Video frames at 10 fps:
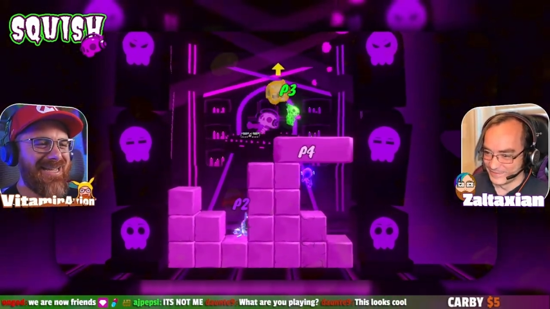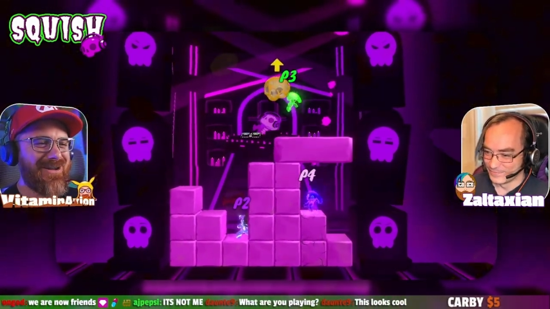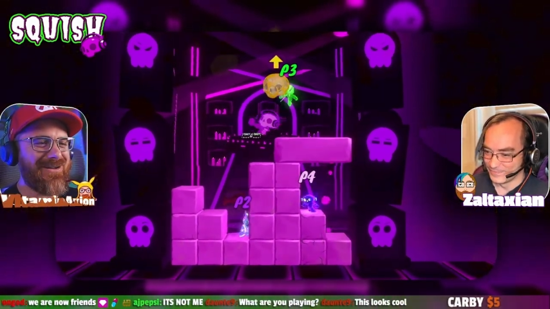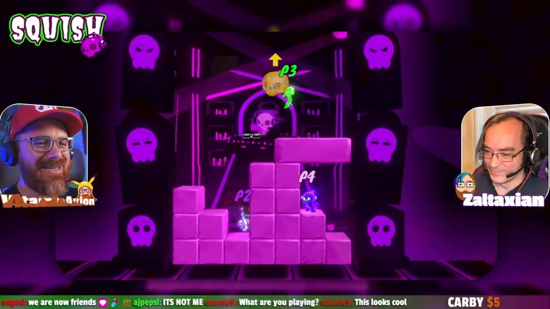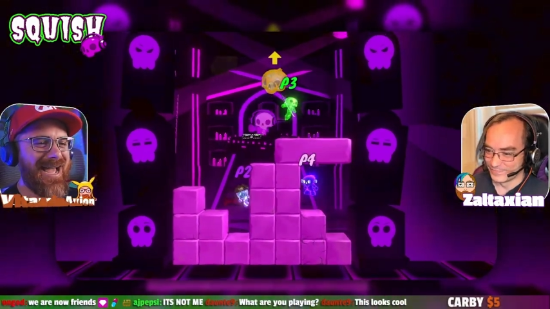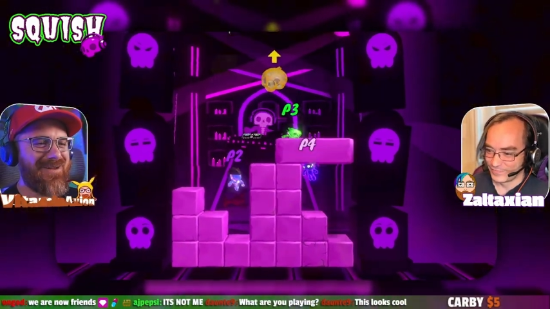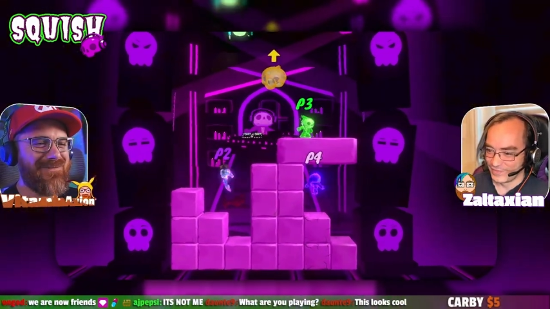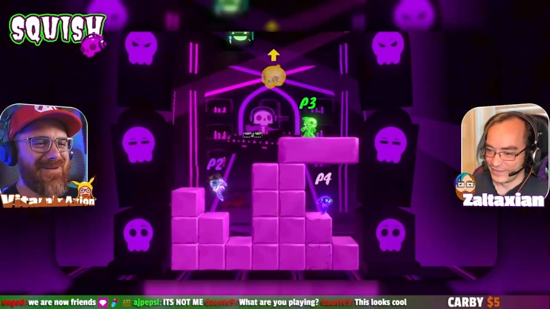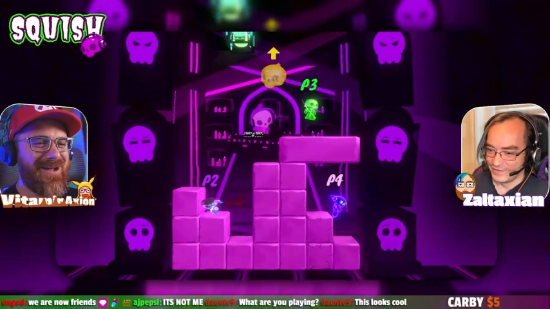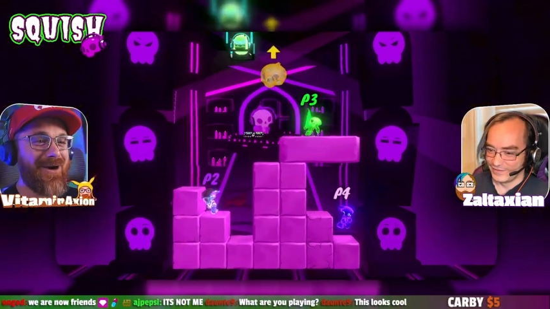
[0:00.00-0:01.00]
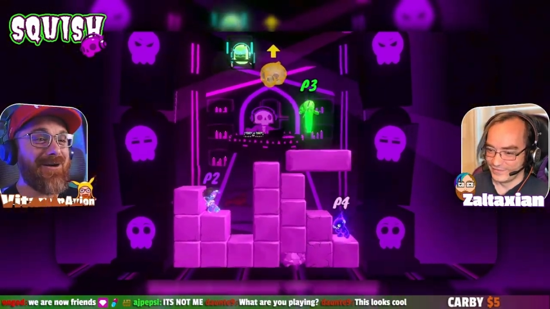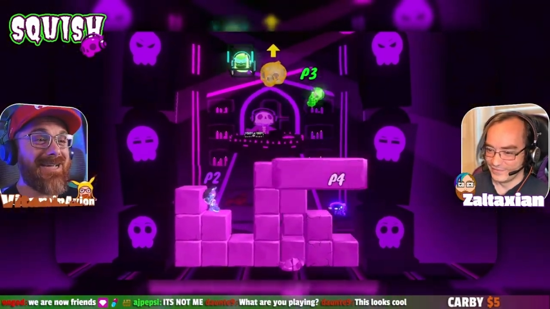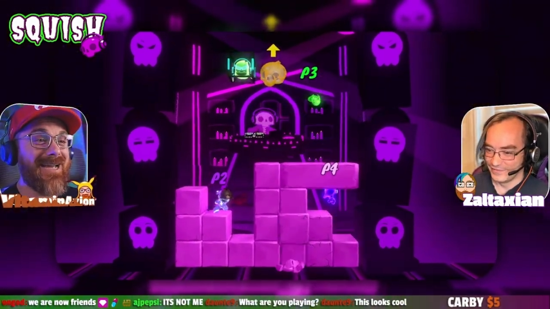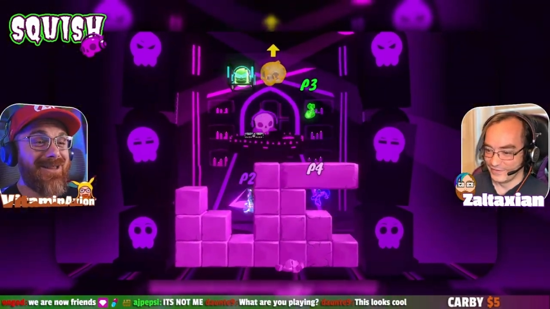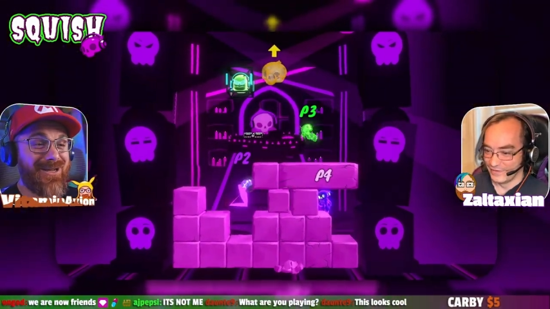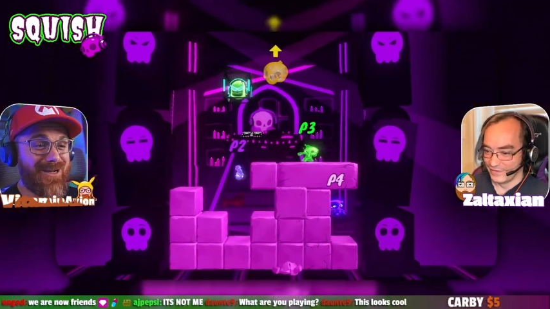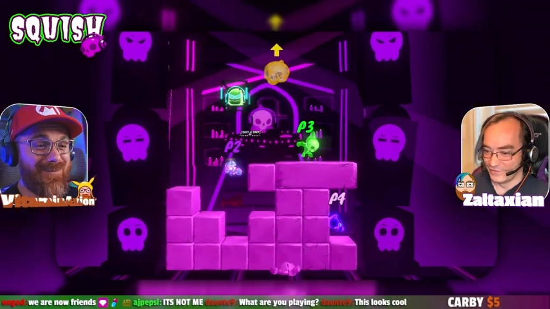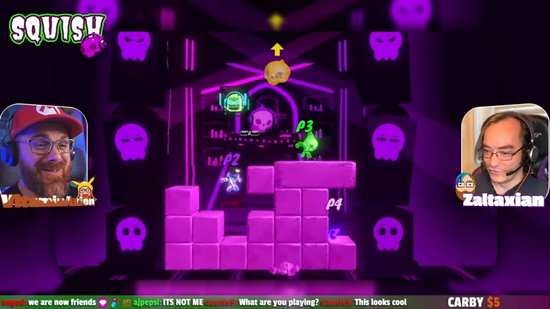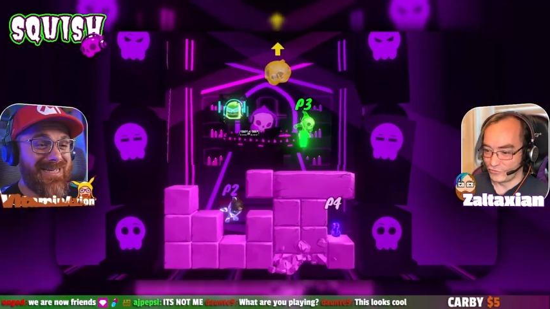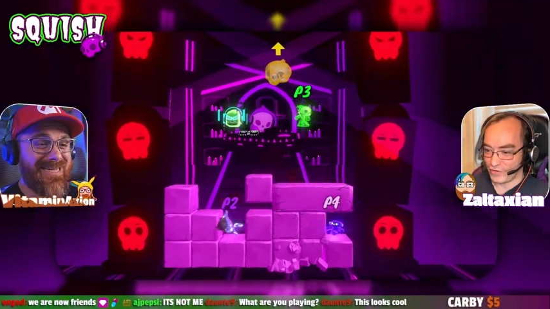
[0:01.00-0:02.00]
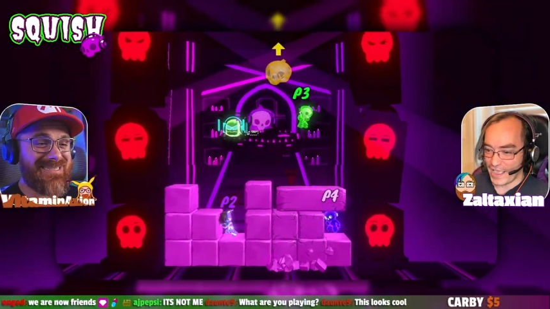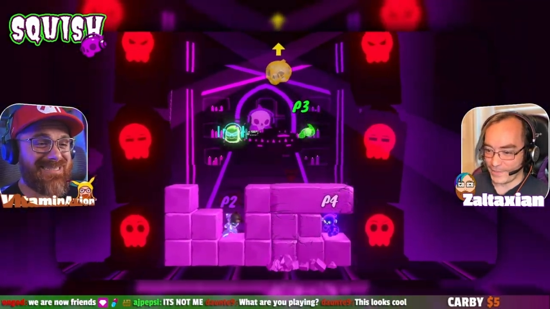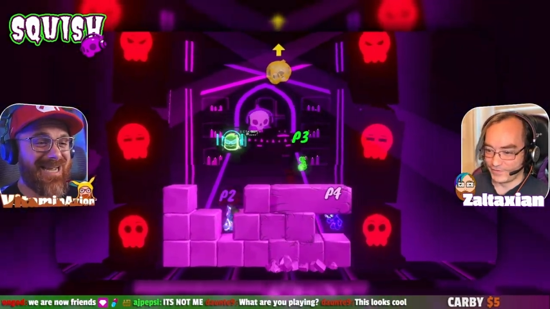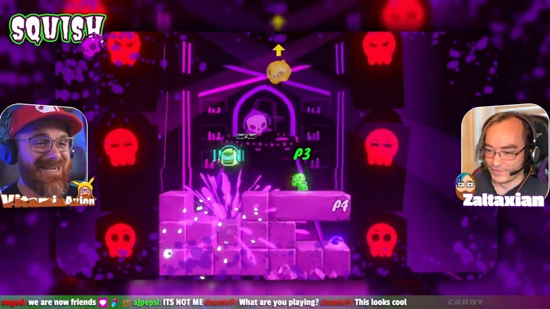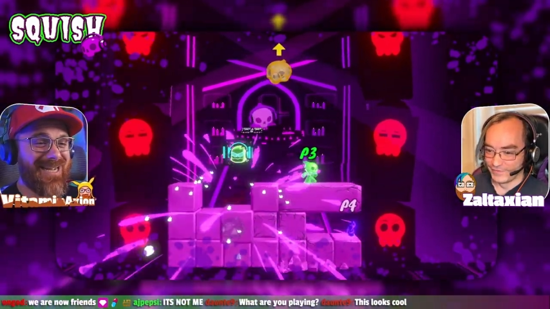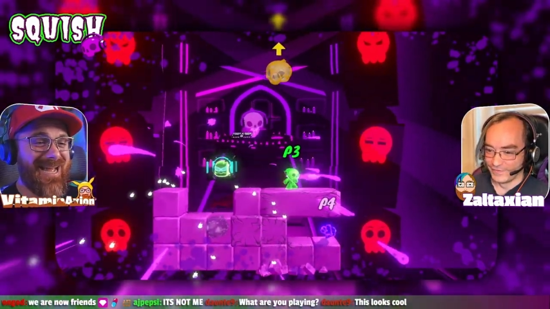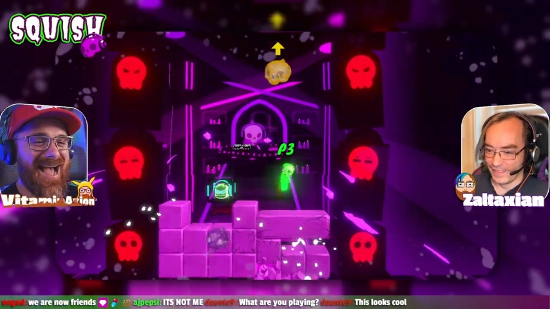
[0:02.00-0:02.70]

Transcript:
Speaker 1: You're alive! Oh, he, look at me! You trapped!